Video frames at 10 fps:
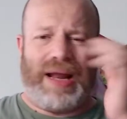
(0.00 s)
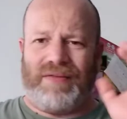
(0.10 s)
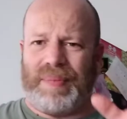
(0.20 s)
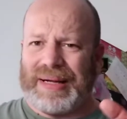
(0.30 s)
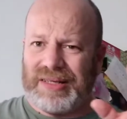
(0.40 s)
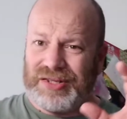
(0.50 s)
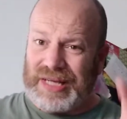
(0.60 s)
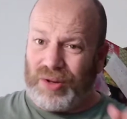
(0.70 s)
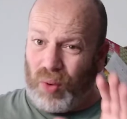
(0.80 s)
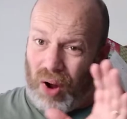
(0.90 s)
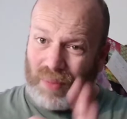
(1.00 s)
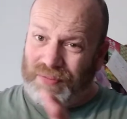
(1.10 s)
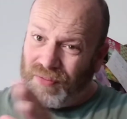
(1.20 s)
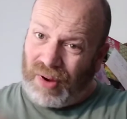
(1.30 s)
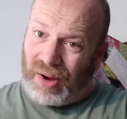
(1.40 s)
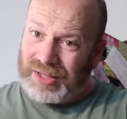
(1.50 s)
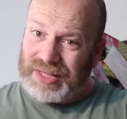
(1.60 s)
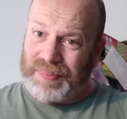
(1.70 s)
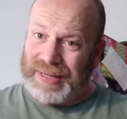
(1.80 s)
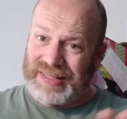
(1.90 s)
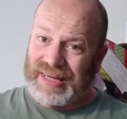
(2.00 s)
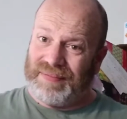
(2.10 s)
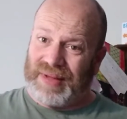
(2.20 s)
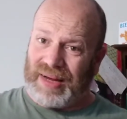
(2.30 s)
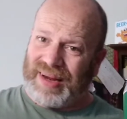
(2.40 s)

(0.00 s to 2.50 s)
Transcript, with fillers: I love about the single hop variety beers they've done,